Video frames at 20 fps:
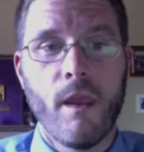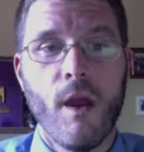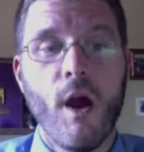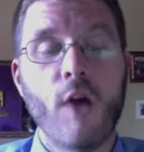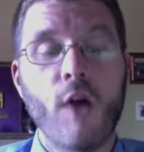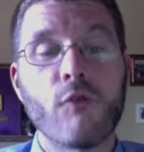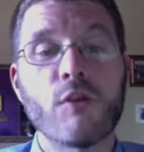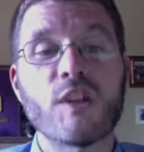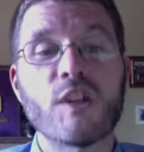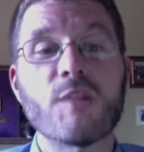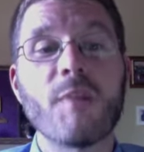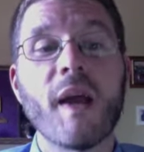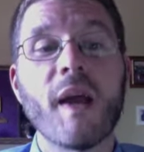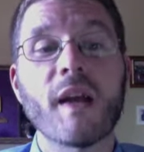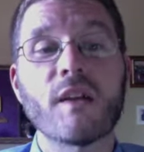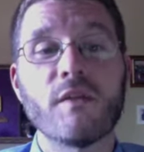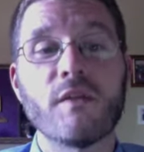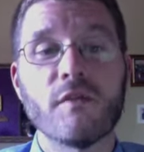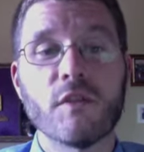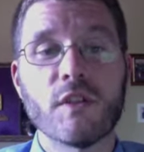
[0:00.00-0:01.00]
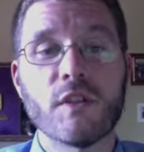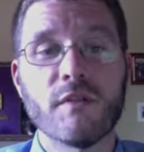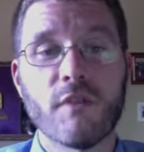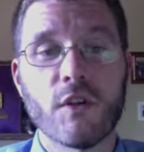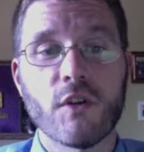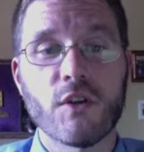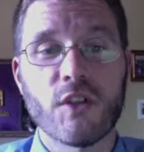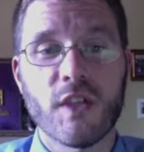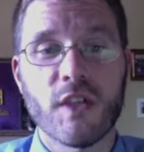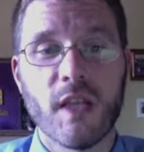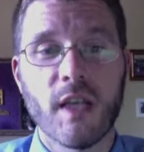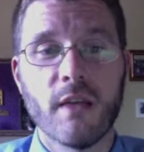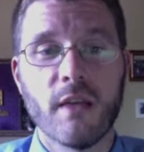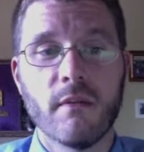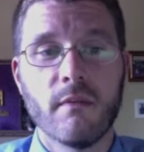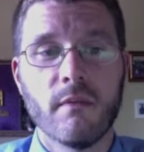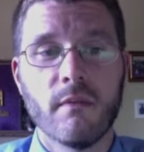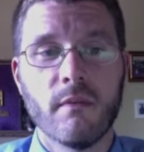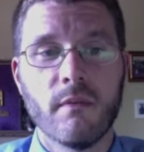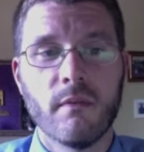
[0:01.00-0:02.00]
Respect for diversity.
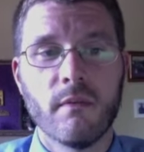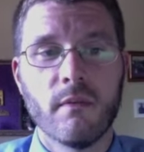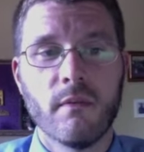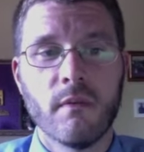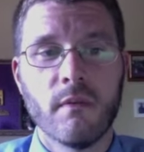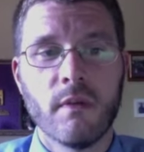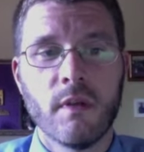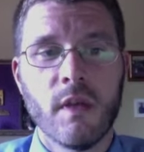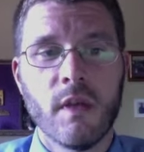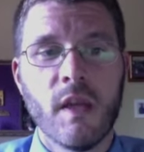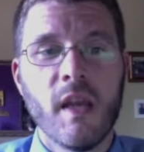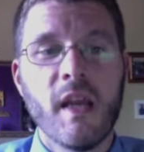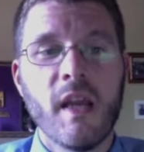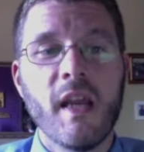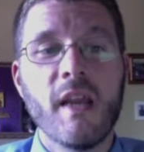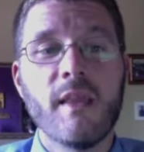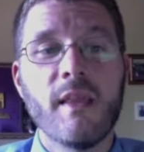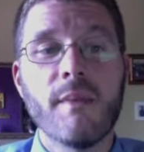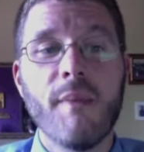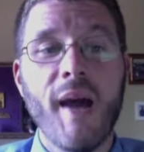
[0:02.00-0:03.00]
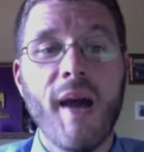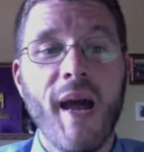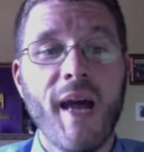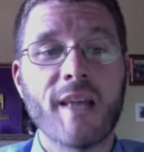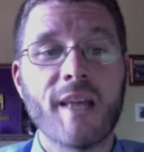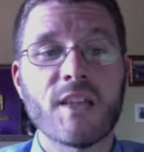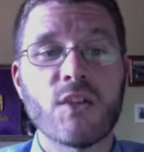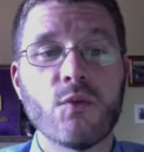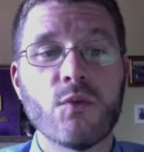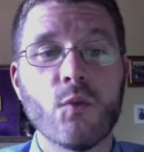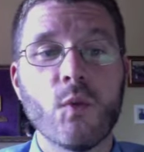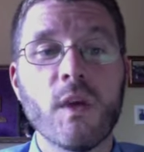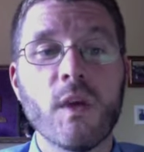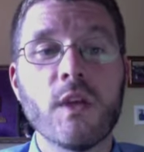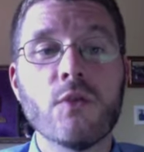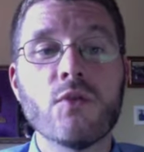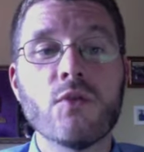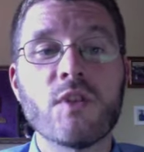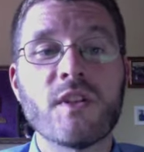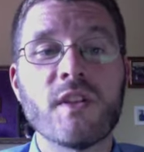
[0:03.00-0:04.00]
In the past, we
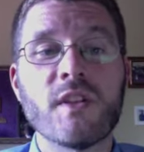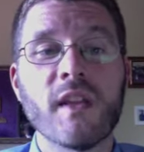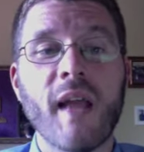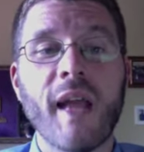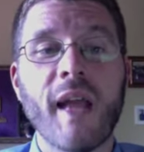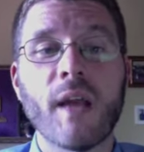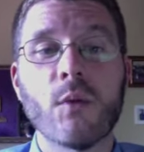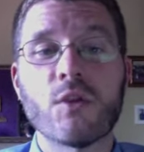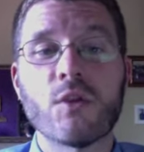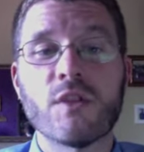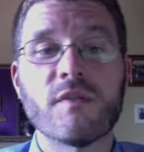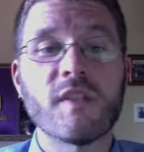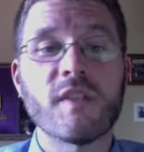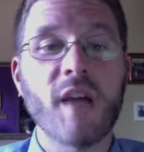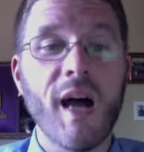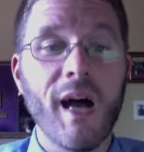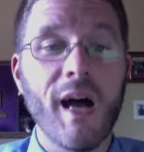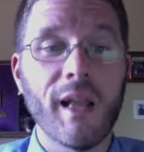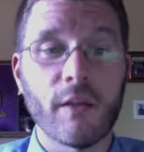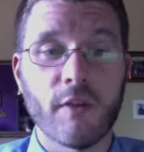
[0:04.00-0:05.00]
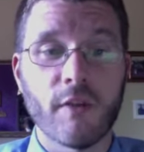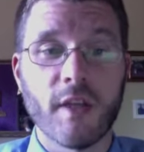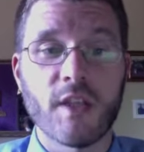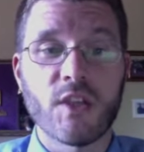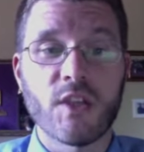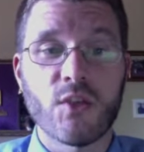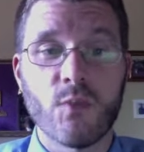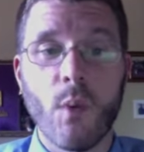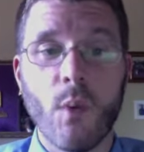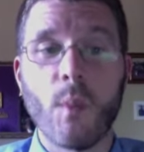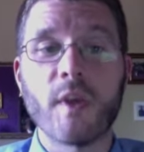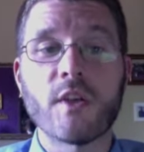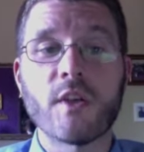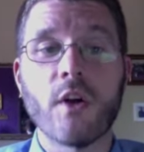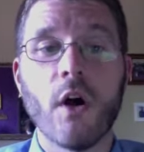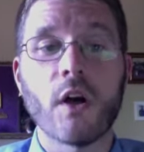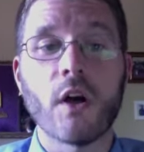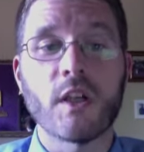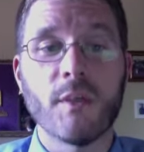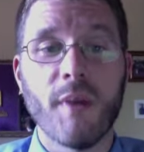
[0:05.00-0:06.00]
used the language of tolerance when we
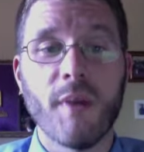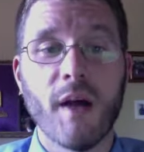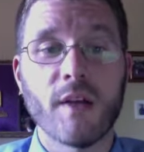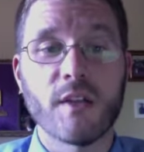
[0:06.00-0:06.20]
talked about